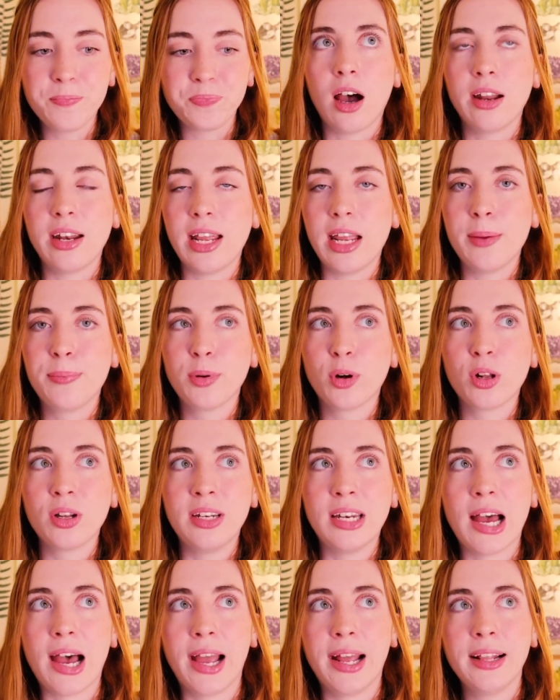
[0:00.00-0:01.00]
On April
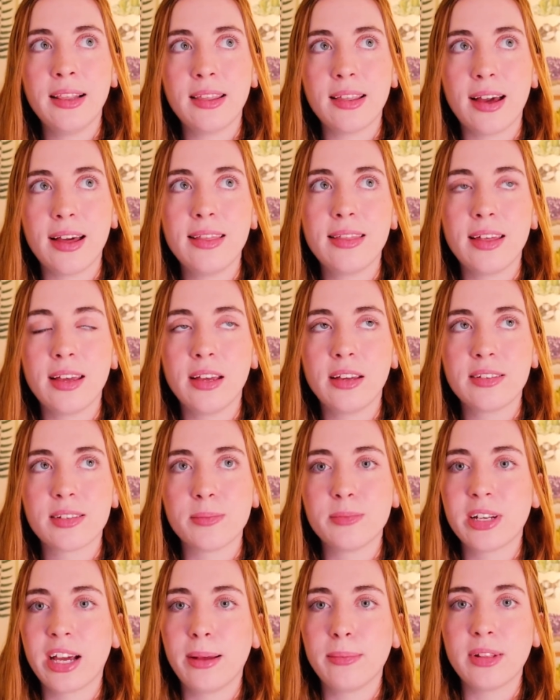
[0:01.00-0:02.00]
9th, I think
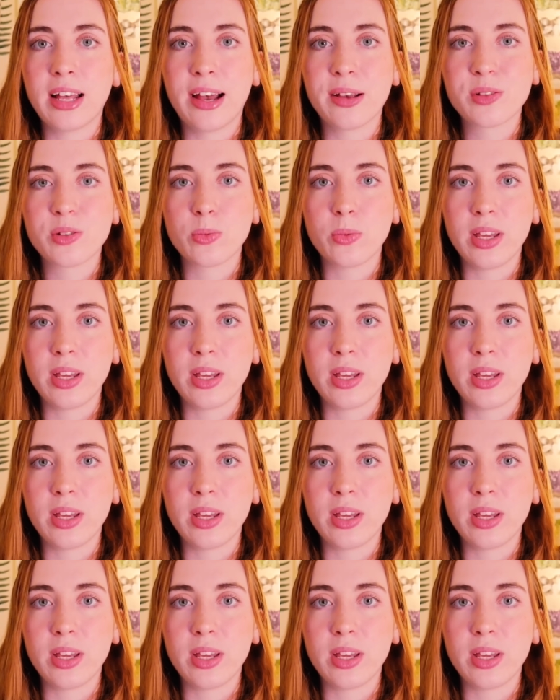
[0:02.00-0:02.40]
sometime last